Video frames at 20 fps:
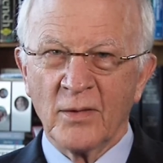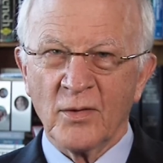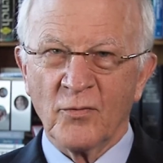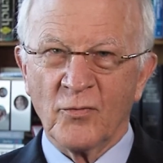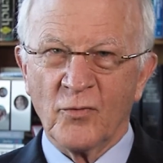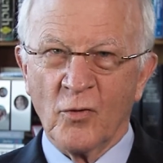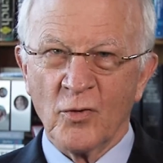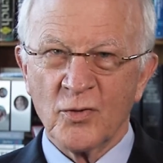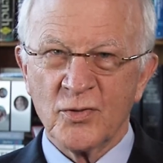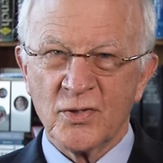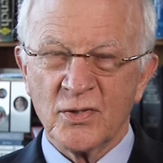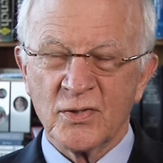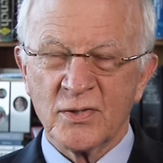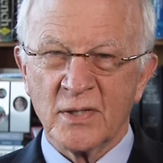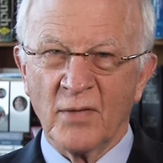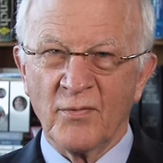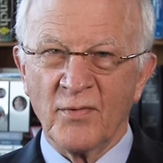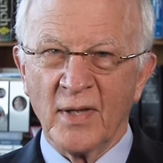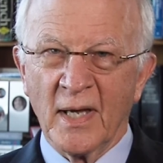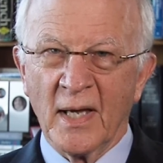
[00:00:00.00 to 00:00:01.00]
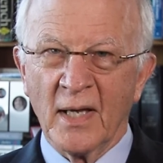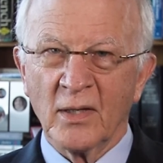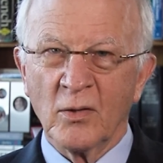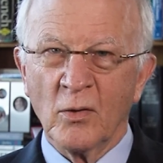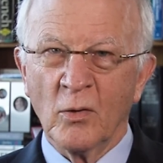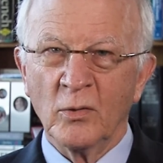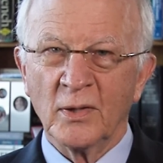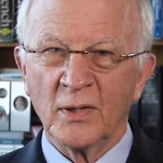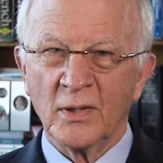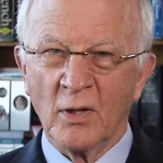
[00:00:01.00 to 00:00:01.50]
the forces of the
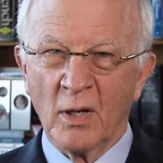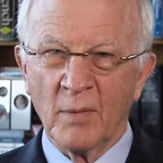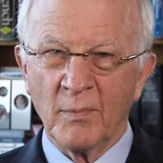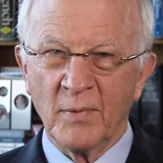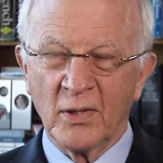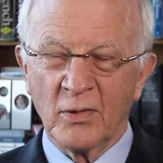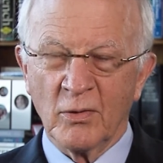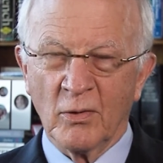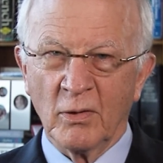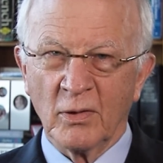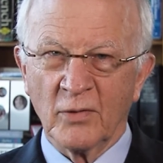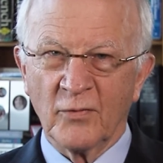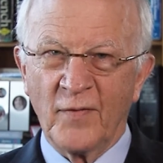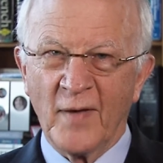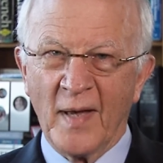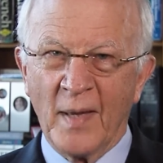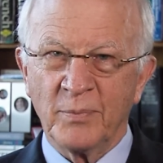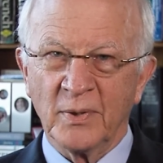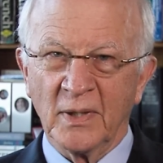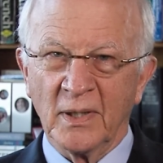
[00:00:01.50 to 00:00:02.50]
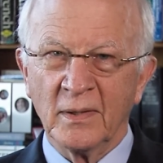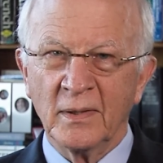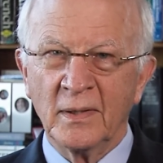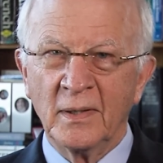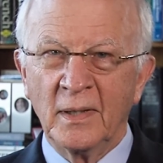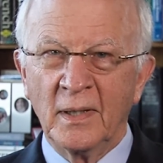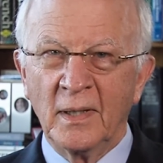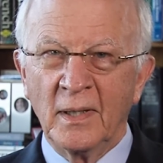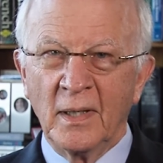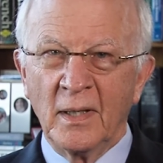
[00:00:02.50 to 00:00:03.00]
Angolan army called FAPLA,
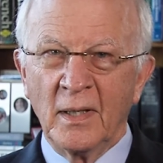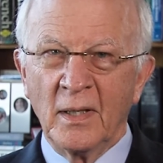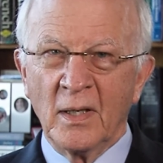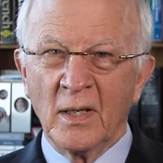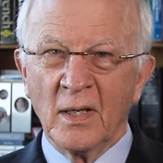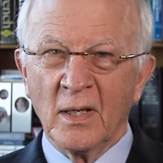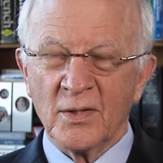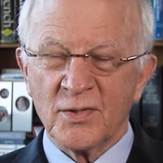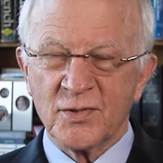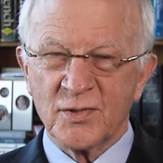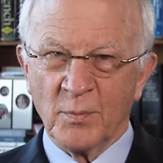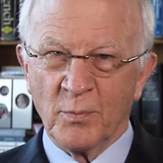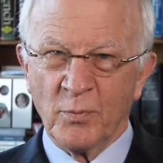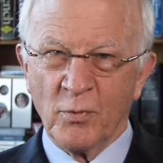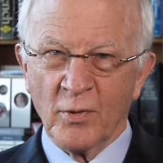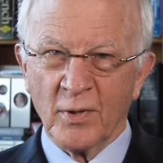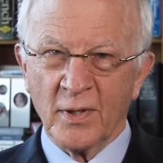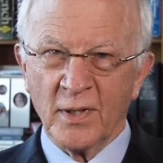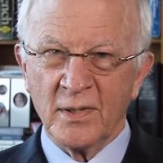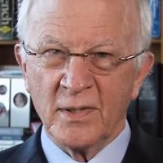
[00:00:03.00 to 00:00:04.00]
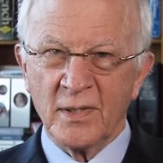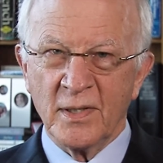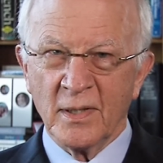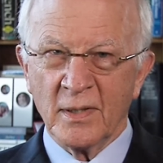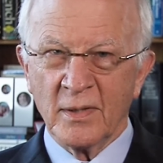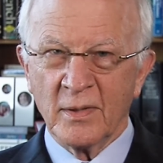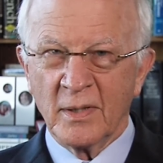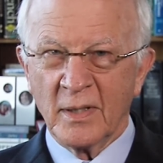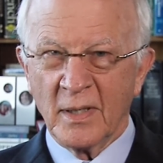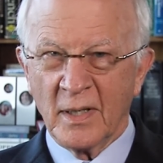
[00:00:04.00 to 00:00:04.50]

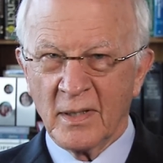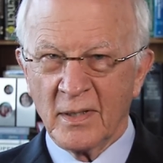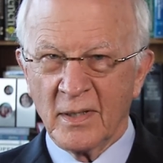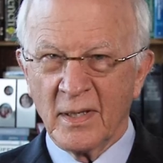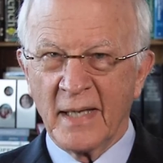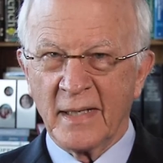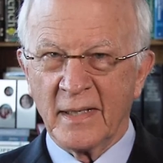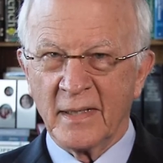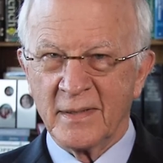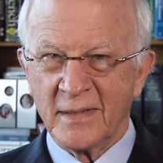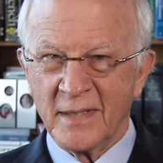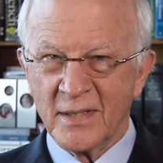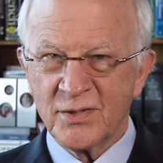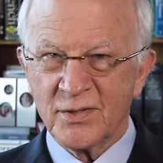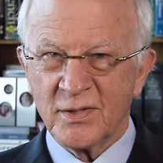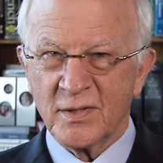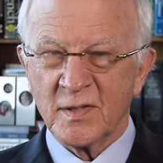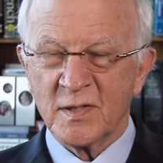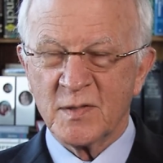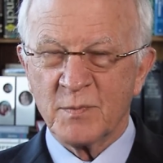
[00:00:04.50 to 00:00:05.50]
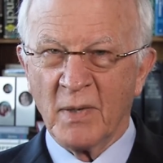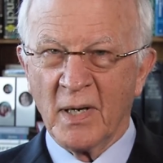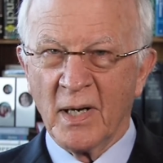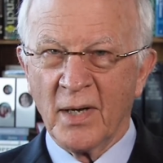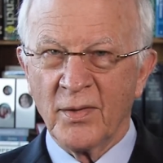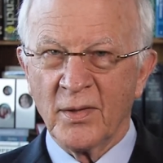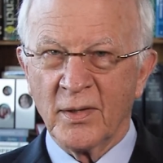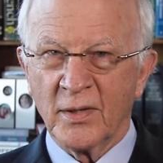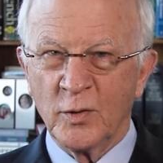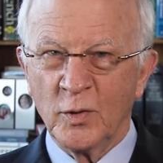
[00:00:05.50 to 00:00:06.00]
supported at a distance
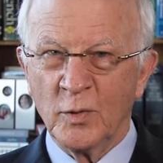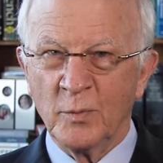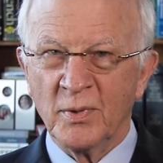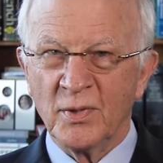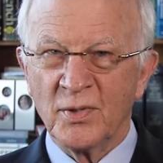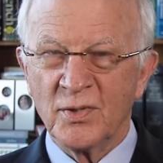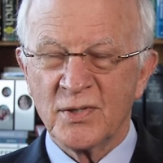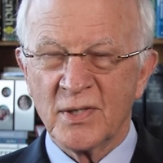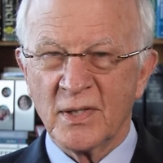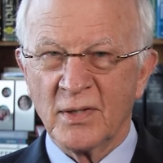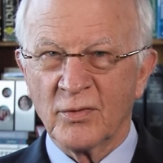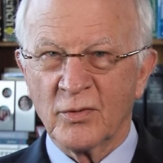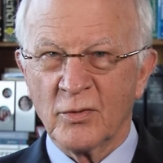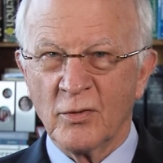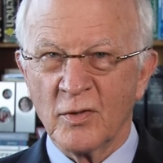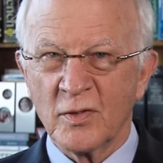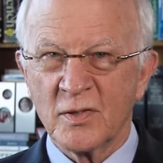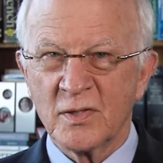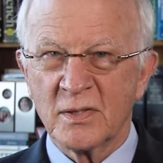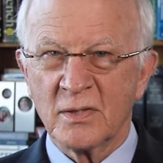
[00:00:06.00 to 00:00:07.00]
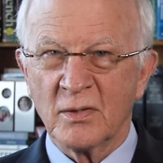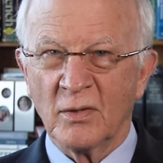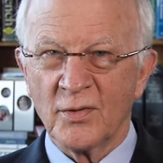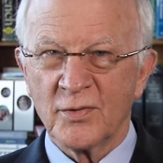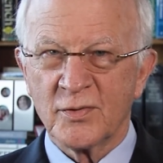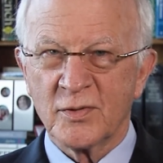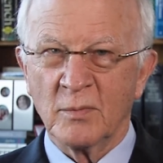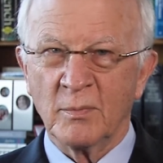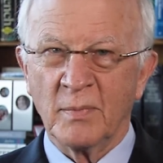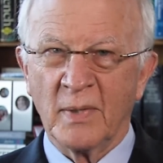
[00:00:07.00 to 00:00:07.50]
by the Cubans and, of course,
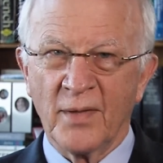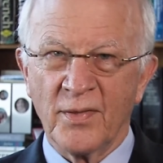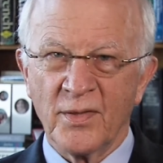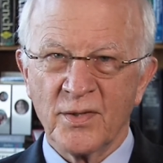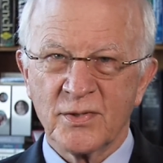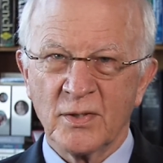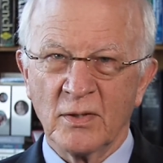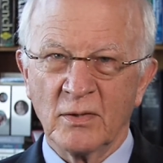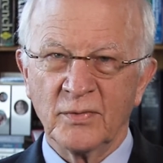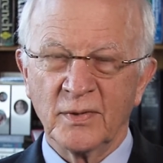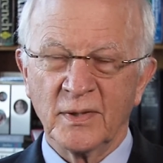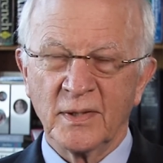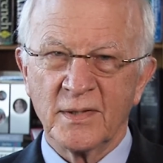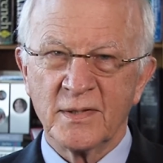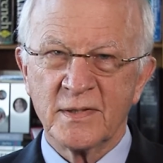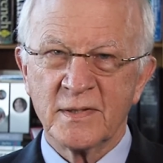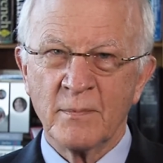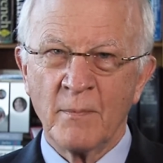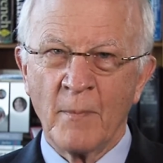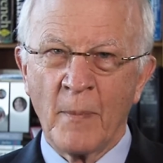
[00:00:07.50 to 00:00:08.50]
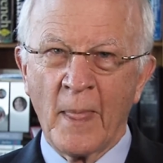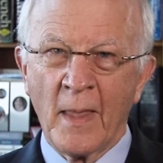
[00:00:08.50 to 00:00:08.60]
also by the Soviets.